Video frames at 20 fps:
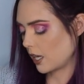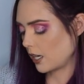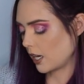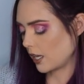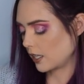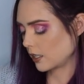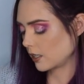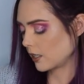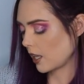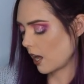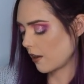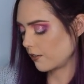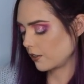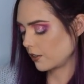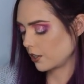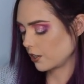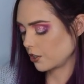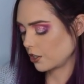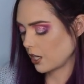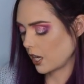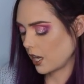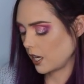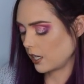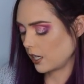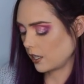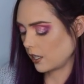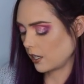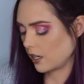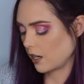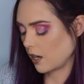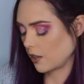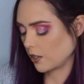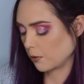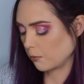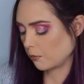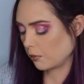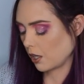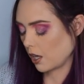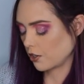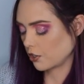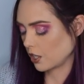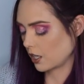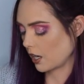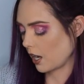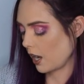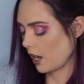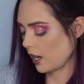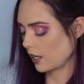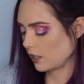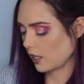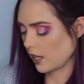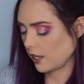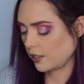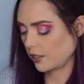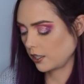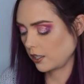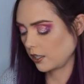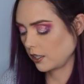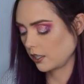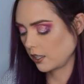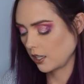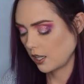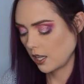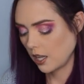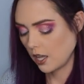a nice lavender shade, and then another blush and a highlighter.